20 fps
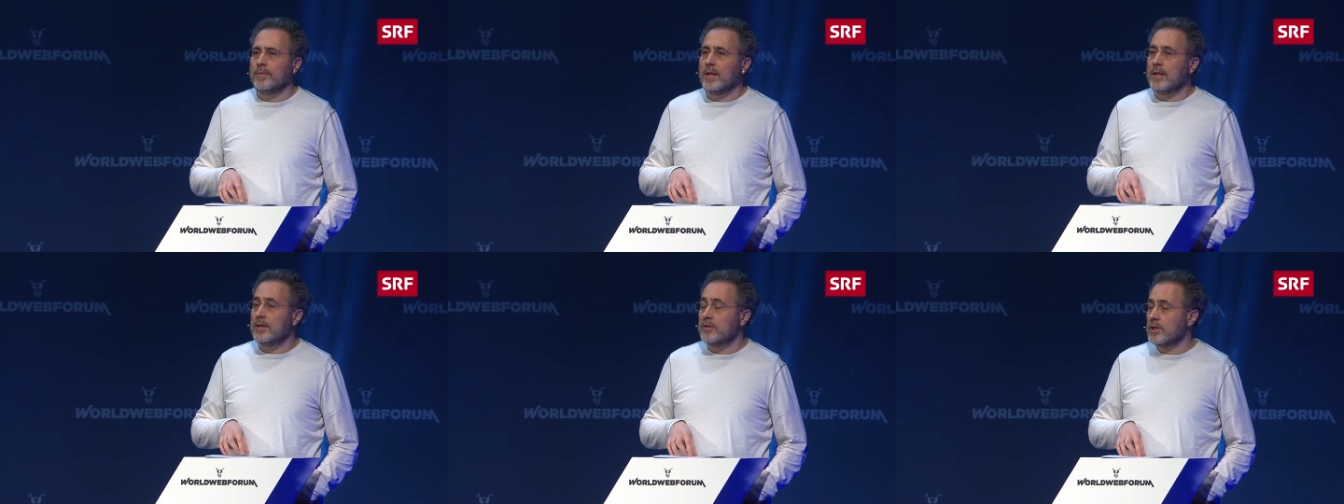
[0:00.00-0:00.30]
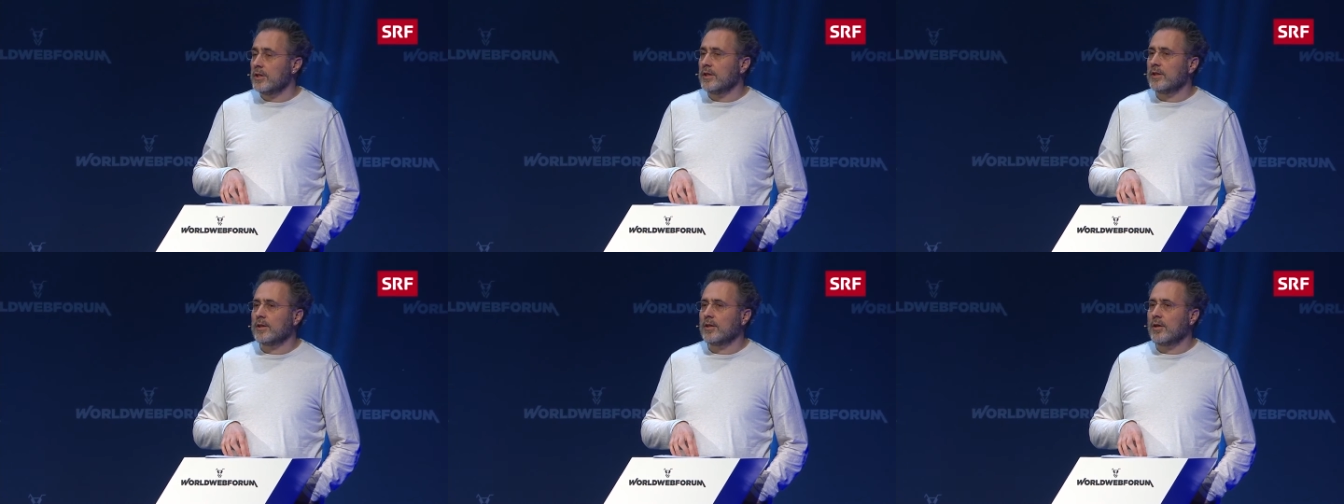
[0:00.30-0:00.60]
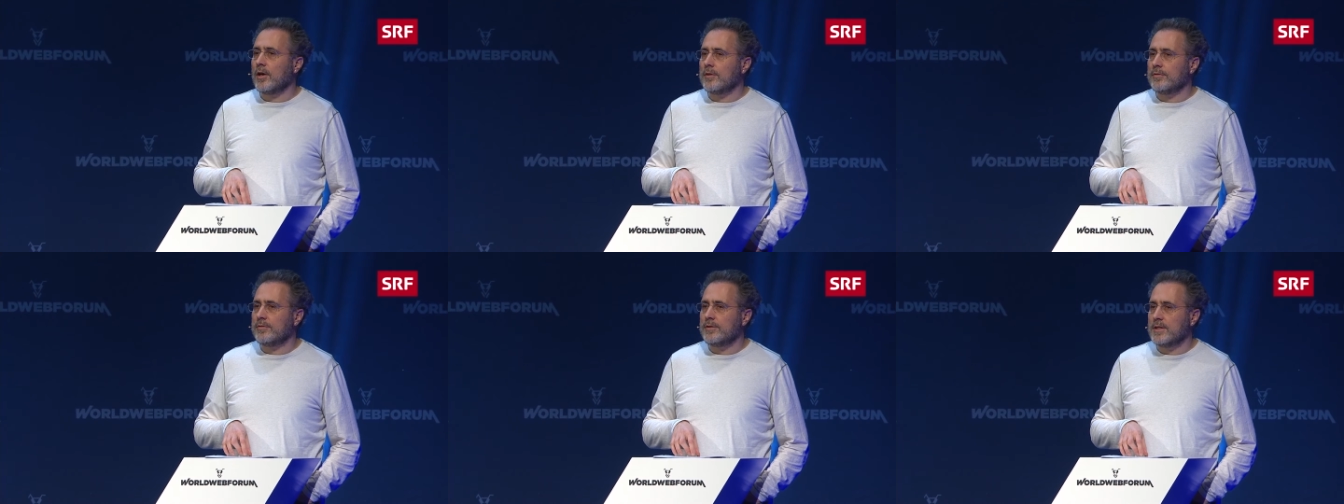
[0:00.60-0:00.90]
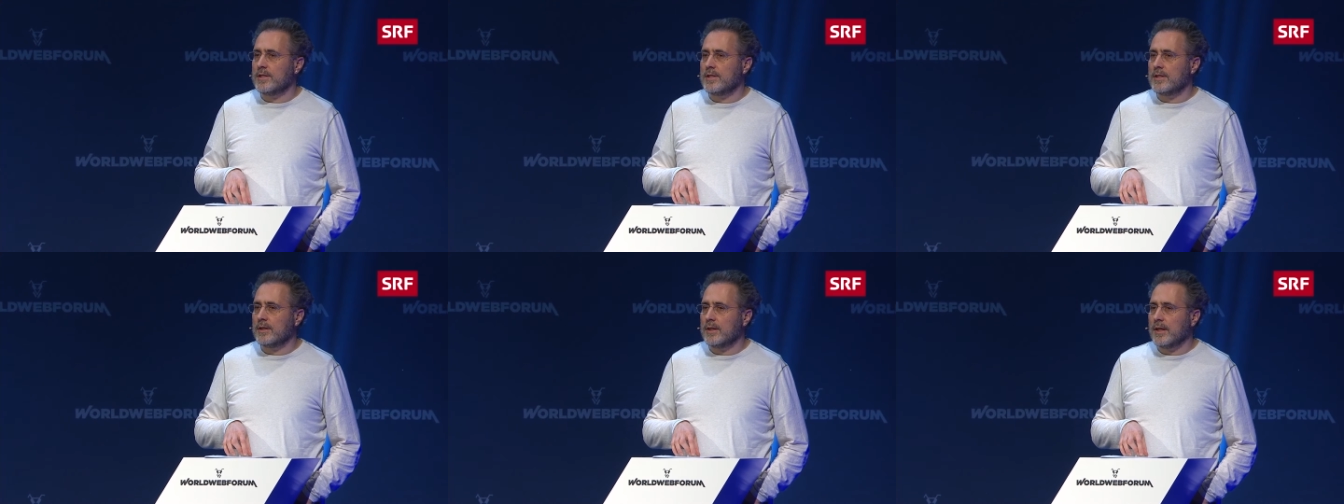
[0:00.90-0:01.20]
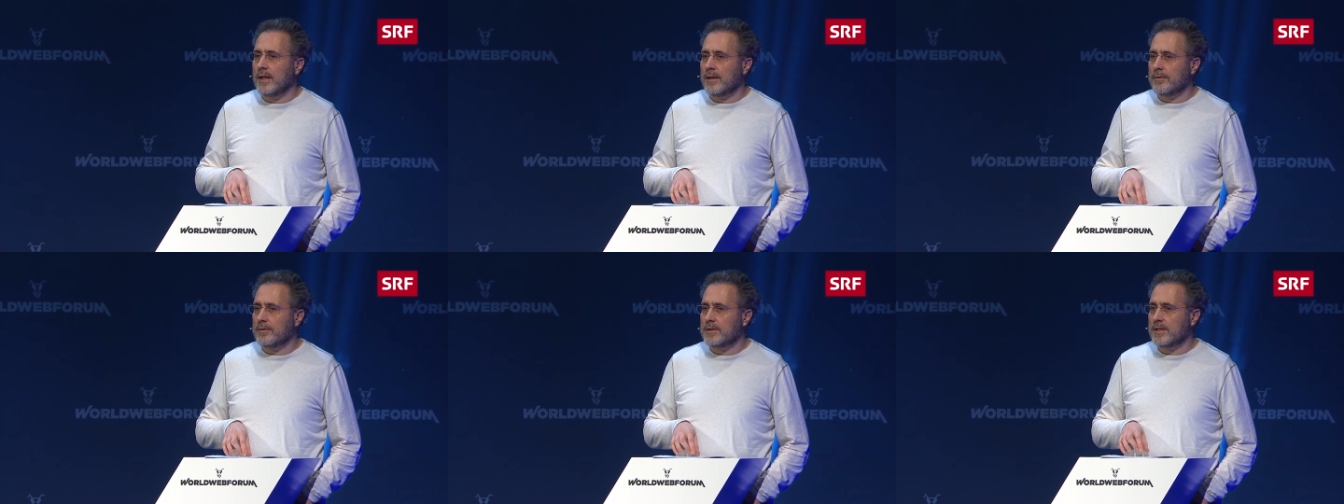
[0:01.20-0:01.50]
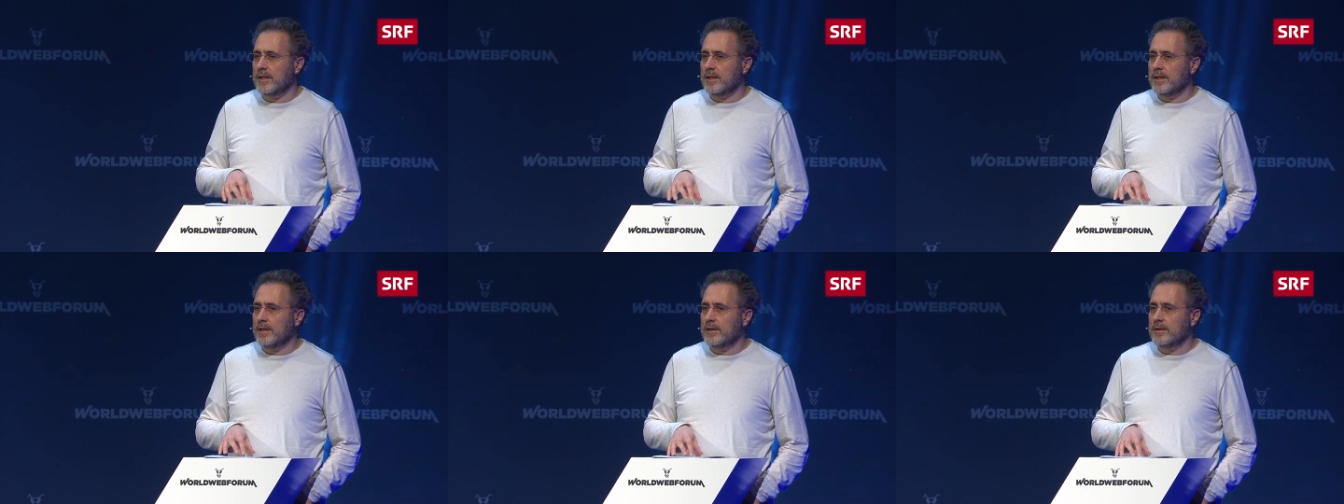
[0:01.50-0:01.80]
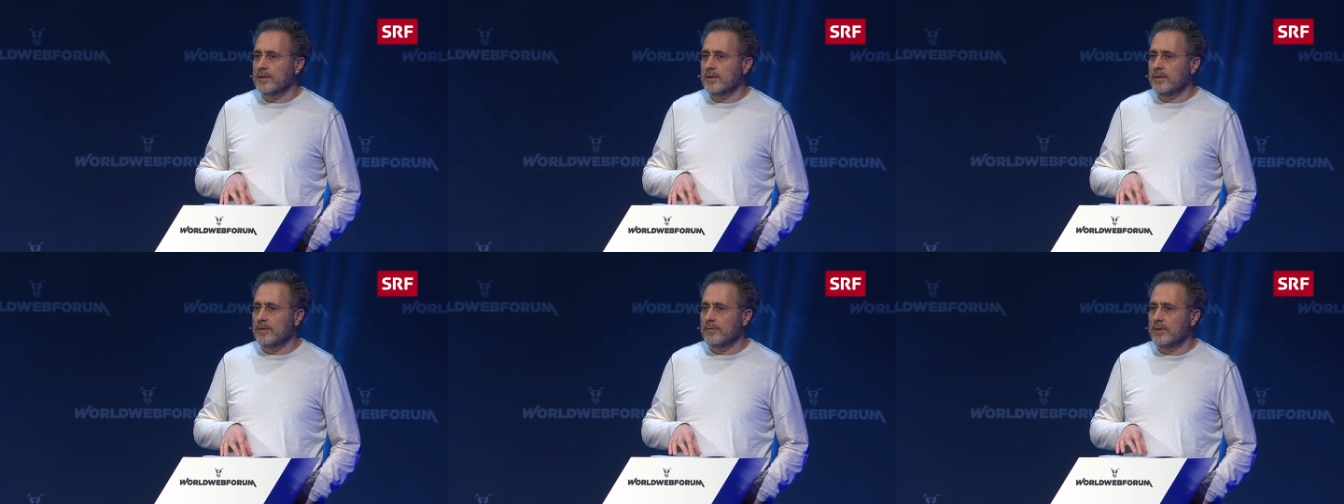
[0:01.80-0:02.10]
engineering office
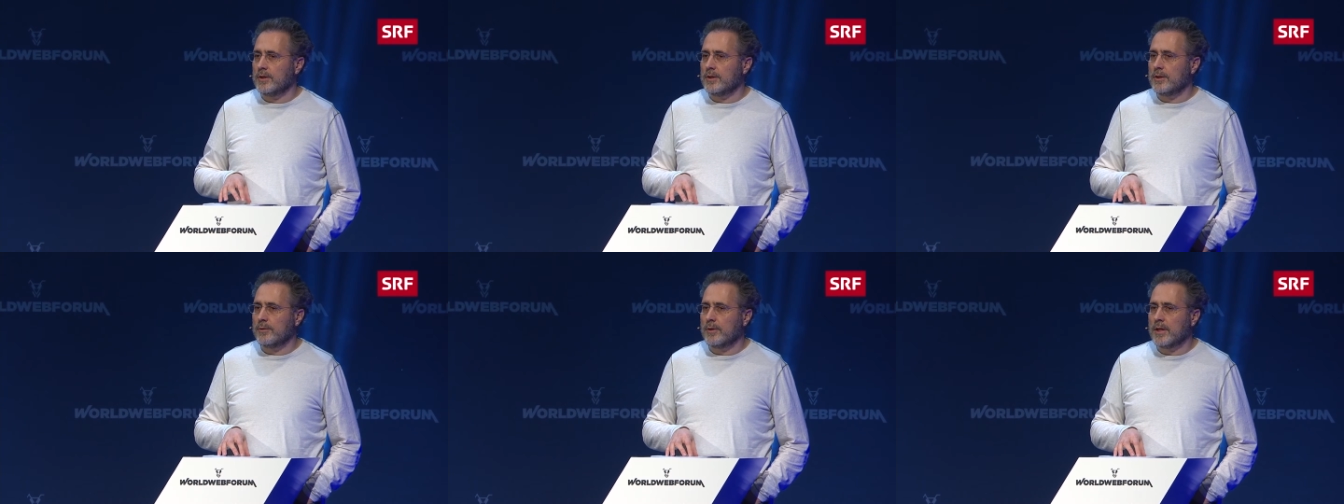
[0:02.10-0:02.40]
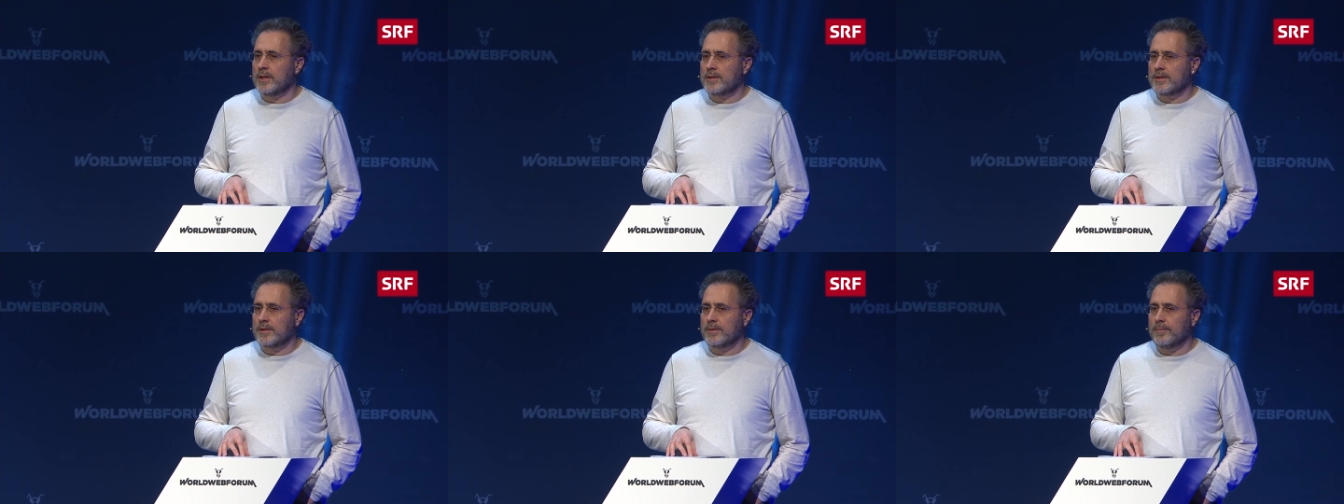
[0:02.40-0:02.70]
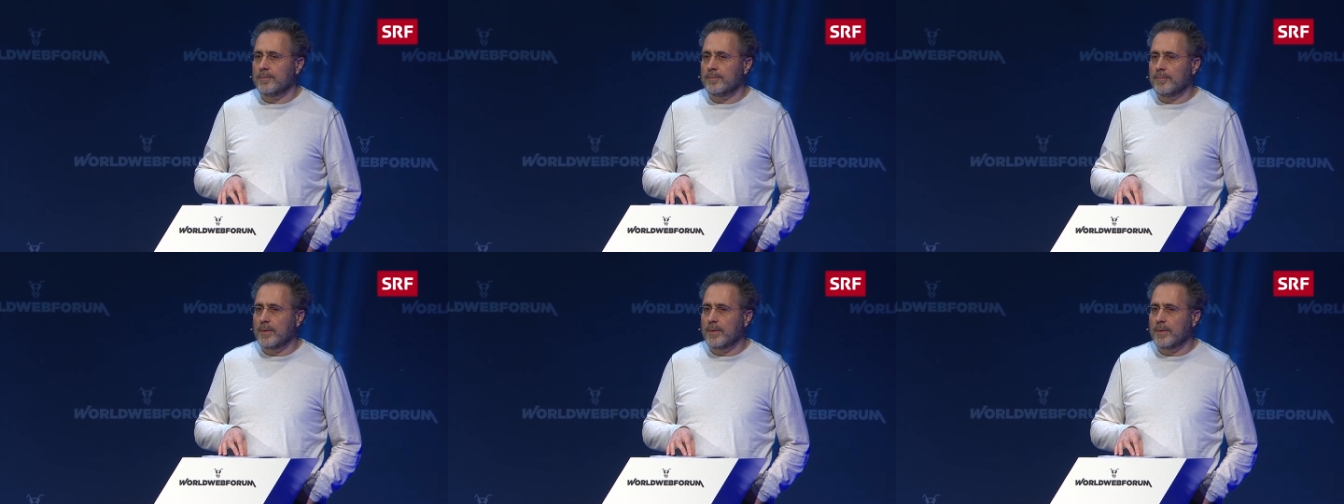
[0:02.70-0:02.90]
outside of the US.